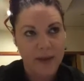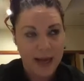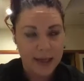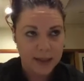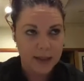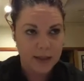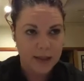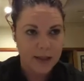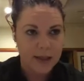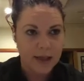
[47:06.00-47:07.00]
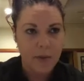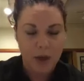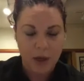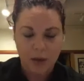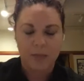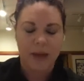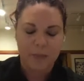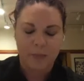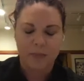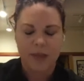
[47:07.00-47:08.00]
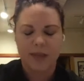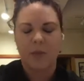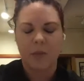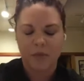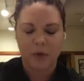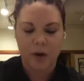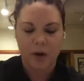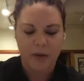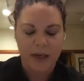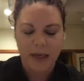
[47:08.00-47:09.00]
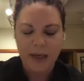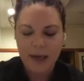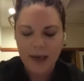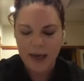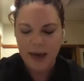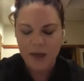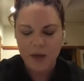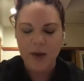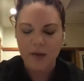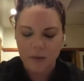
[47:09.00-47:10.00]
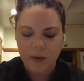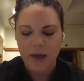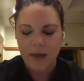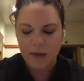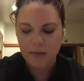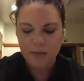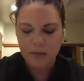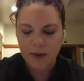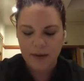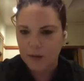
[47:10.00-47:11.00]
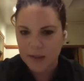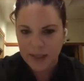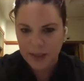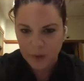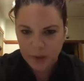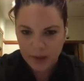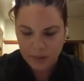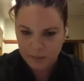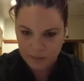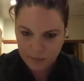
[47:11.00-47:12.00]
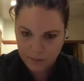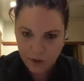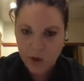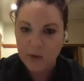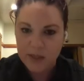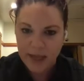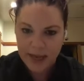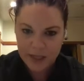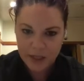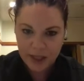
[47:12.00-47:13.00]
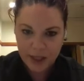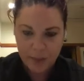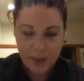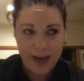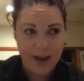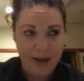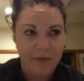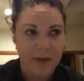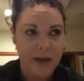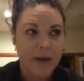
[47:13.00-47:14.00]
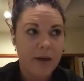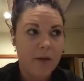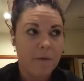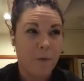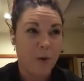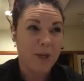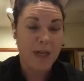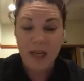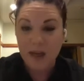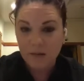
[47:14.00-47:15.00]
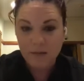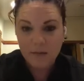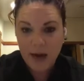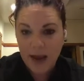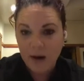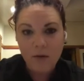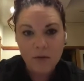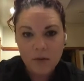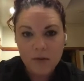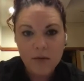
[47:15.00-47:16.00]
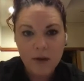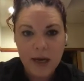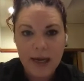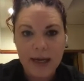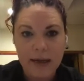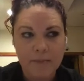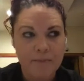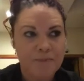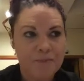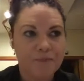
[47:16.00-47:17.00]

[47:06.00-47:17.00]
last summer, like the summer before COVID, and I had 23, and that was it when we closed last year. But I have 14 now. And